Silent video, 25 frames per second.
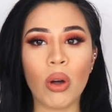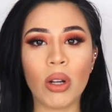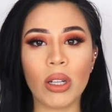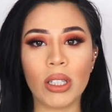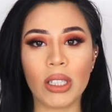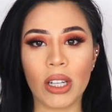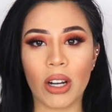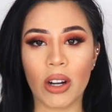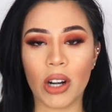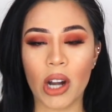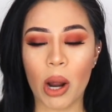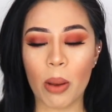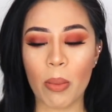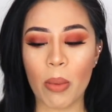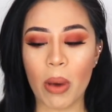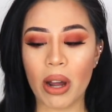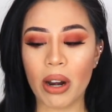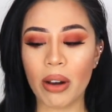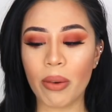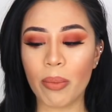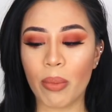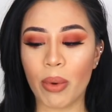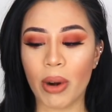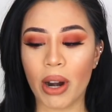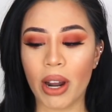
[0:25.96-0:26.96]
Sorry, I'm
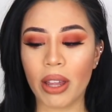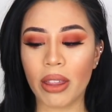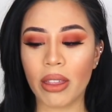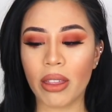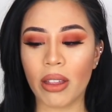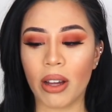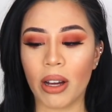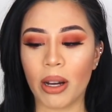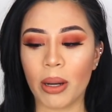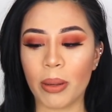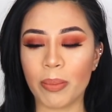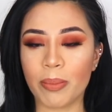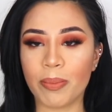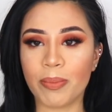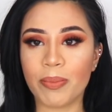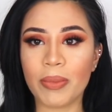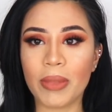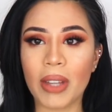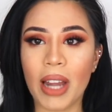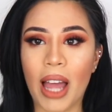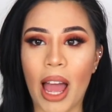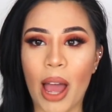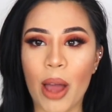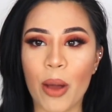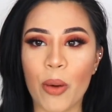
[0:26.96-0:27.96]
out of breath.
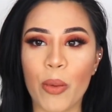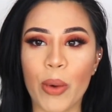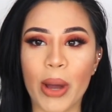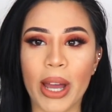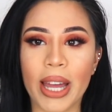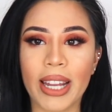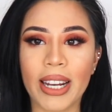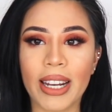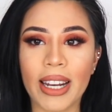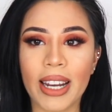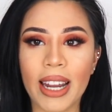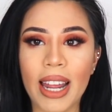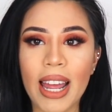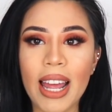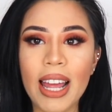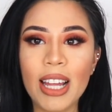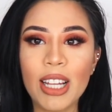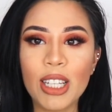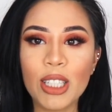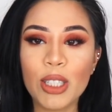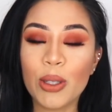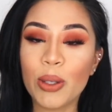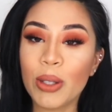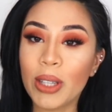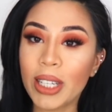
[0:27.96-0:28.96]
I went
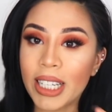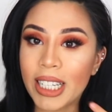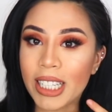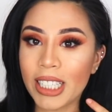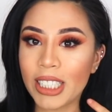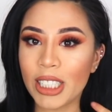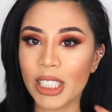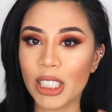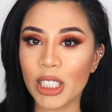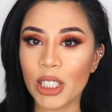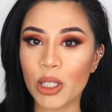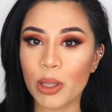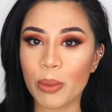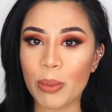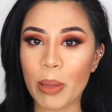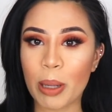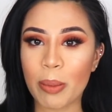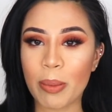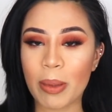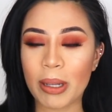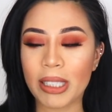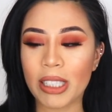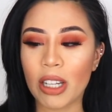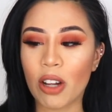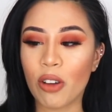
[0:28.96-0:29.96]
to the kitchen to
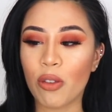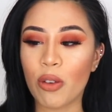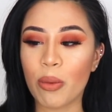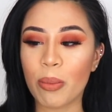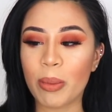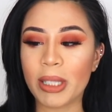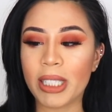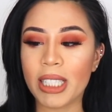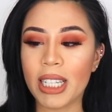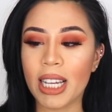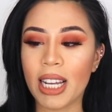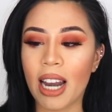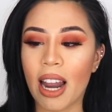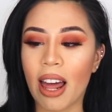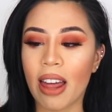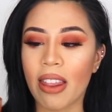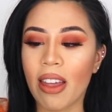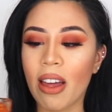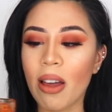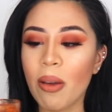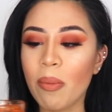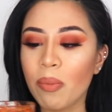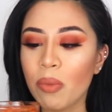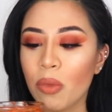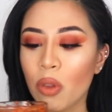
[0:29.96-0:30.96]
make myself a
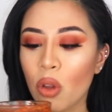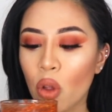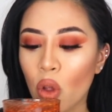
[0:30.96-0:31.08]
michelada.